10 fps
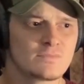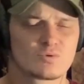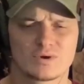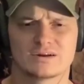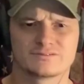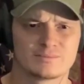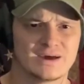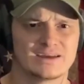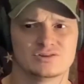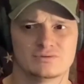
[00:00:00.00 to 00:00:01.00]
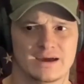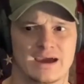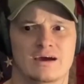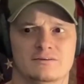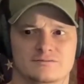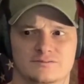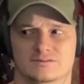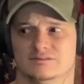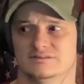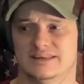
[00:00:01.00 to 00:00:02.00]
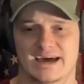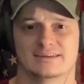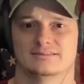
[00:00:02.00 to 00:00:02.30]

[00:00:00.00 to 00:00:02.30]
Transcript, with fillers: right off the bat you have that